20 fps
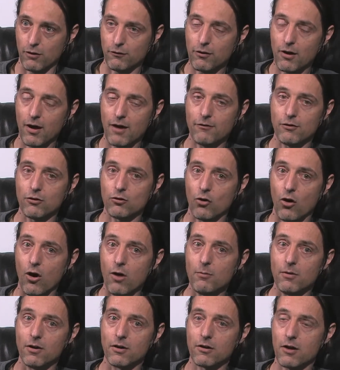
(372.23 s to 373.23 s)
If you have a
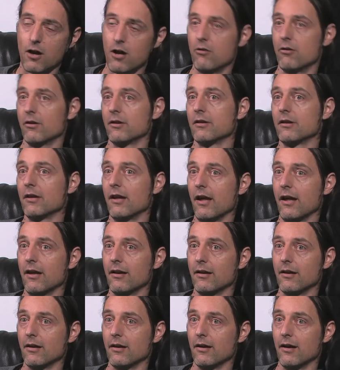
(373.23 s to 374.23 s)
normal current
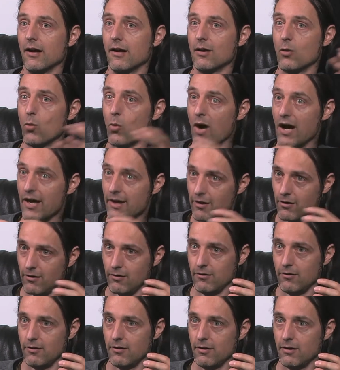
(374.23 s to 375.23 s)
in a wire,